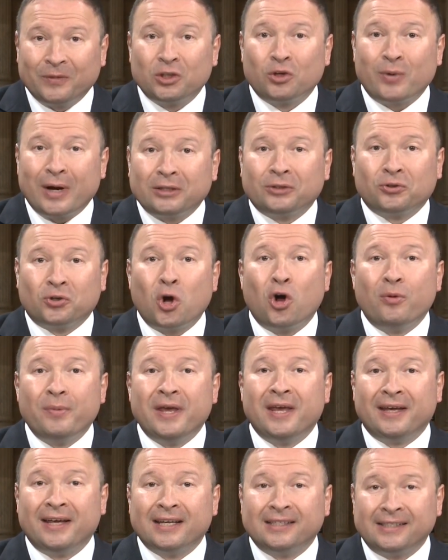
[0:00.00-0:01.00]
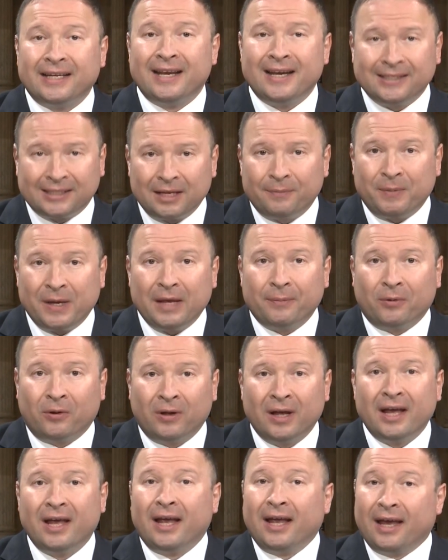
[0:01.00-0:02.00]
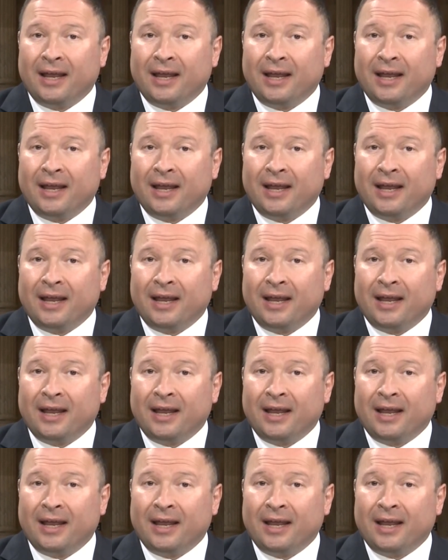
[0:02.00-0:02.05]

Director Comey, against innocent people.